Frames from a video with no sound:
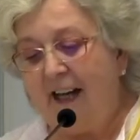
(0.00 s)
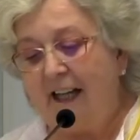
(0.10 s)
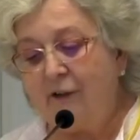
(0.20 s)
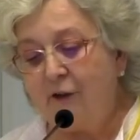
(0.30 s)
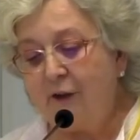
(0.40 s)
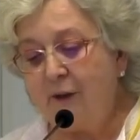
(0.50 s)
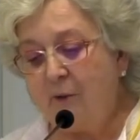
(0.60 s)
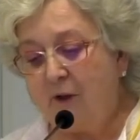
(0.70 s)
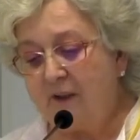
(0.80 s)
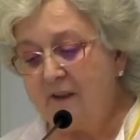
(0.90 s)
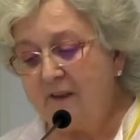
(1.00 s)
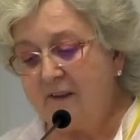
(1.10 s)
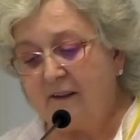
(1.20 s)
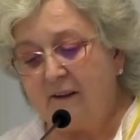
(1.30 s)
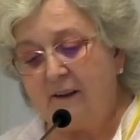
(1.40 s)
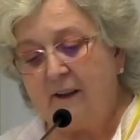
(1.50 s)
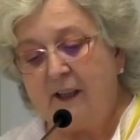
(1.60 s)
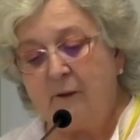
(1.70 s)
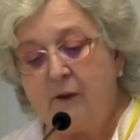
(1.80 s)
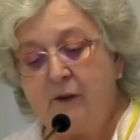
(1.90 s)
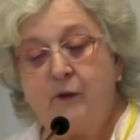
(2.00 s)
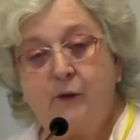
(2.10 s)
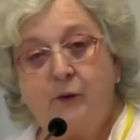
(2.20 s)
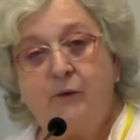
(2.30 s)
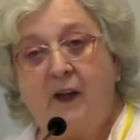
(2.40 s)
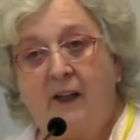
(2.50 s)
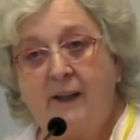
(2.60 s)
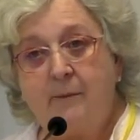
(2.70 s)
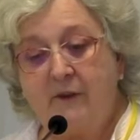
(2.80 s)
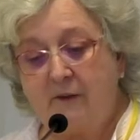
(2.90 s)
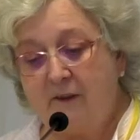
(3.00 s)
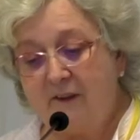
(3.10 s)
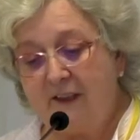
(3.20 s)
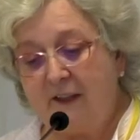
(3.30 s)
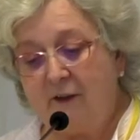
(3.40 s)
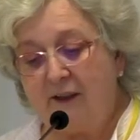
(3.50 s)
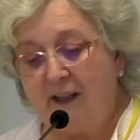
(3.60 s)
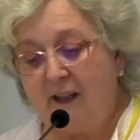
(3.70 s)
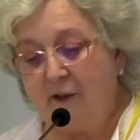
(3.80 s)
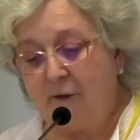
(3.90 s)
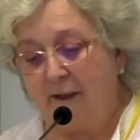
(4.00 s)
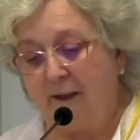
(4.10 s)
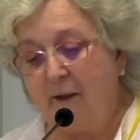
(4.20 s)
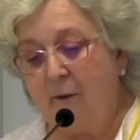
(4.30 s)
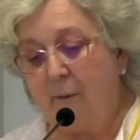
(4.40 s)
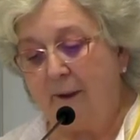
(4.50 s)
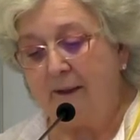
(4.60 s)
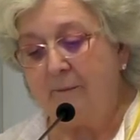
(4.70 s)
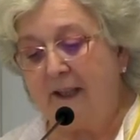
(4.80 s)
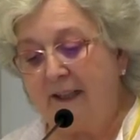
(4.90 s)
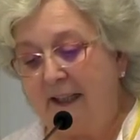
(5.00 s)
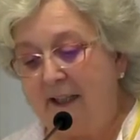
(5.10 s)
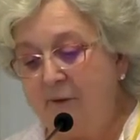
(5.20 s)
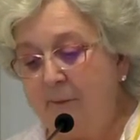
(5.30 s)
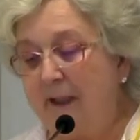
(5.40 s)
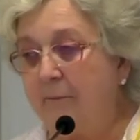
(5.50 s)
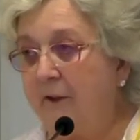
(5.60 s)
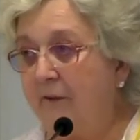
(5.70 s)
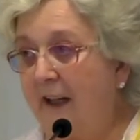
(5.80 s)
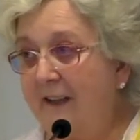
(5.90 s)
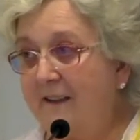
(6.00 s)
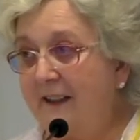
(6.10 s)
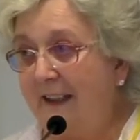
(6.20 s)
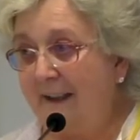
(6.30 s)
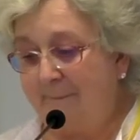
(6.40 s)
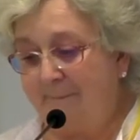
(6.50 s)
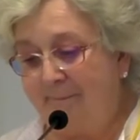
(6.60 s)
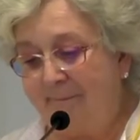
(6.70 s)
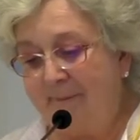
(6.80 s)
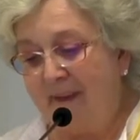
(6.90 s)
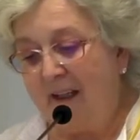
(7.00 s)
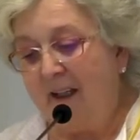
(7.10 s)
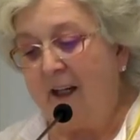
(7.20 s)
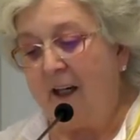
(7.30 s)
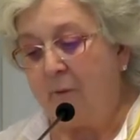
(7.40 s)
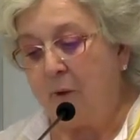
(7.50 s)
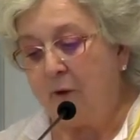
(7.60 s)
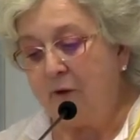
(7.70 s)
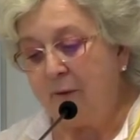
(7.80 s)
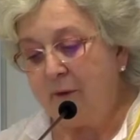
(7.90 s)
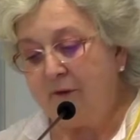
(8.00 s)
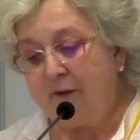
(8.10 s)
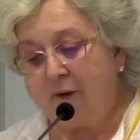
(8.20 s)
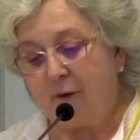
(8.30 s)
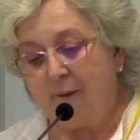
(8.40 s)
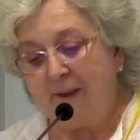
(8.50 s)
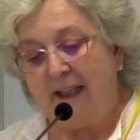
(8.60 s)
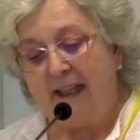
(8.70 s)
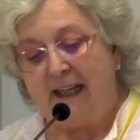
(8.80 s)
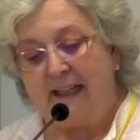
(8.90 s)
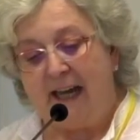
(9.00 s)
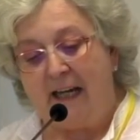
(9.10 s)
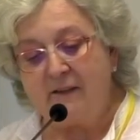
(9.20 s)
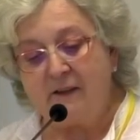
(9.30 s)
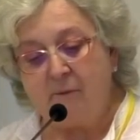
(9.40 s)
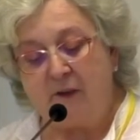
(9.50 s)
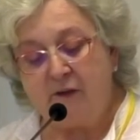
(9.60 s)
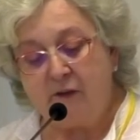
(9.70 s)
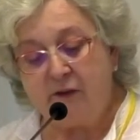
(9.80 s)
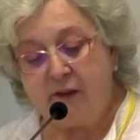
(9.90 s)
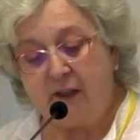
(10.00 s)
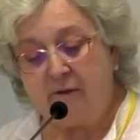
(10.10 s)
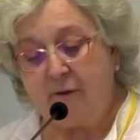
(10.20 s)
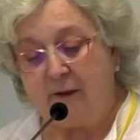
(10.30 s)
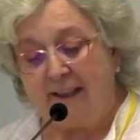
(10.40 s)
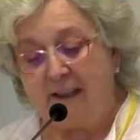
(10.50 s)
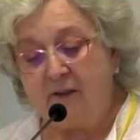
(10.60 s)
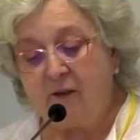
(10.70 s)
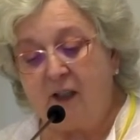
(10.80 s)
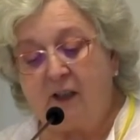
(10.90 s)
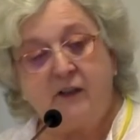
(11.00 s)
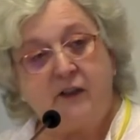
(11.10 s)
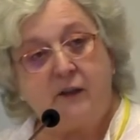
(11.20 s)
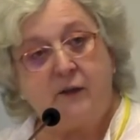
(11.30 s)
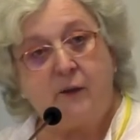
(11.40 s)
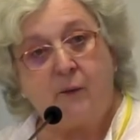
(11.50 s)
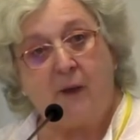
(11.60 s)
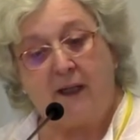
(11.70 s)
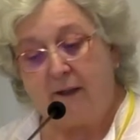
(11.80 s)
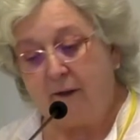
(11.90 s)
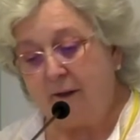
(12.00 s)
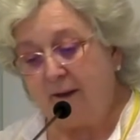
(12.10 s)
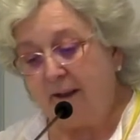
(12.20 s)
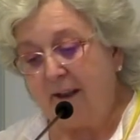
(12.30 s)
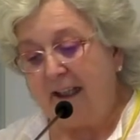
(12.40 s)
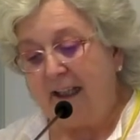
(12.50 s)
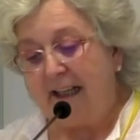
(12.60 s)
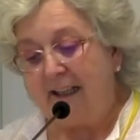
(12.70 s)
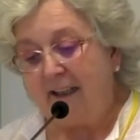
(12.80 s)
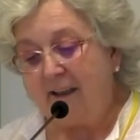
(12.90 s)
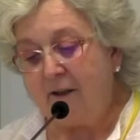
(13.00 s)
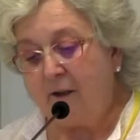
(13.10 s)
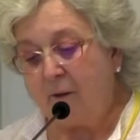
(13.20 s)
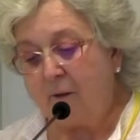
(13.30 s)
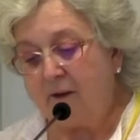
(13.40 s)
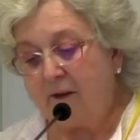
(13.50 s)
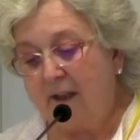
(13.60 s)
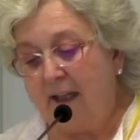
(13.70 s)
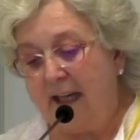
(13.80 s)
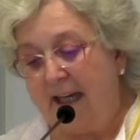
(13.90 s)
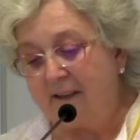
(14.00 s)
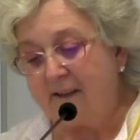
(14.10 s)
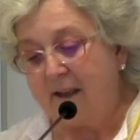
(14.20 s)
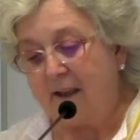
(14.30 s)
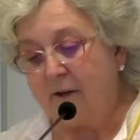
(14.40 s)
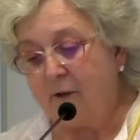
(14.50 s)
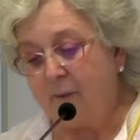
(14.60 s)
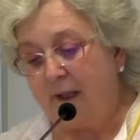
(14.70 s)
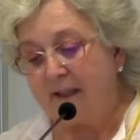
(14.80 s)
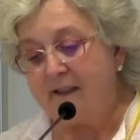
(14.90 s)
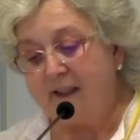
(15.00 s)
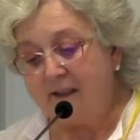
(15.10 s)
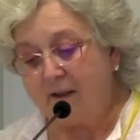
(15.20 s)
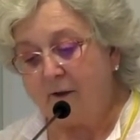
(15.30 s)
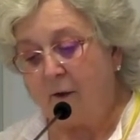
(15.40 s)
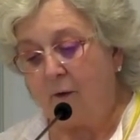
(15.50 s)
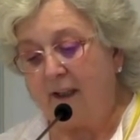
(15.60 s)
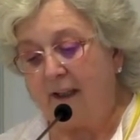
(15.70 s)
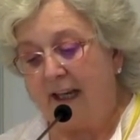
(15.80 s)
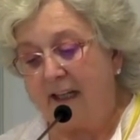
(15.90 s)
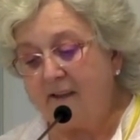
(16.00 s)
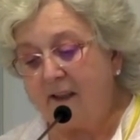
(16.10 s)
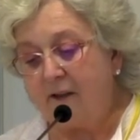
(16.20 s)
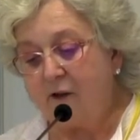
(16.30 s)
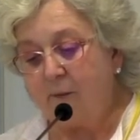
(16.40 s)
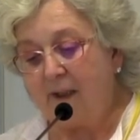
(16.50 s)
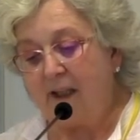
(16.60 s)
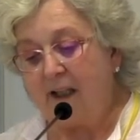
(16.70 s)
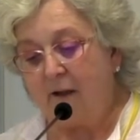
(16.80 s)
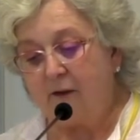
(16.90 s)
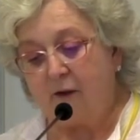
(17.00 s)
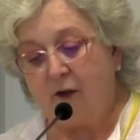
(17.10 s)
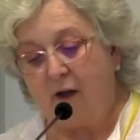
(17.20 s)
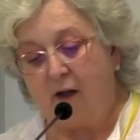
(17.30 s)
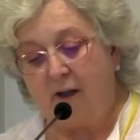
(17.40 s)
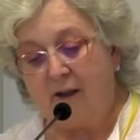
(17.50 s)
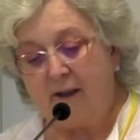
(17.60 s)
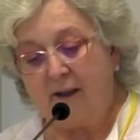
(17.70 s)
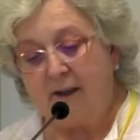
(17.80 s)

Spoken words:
I took the books. They were the two volumes of The Secret Doctrine, written by H.P. Blavatsky. I wrote the review and asked Mr. Stead for an introduction to the writer, and then sent a note asking to be allowed to call.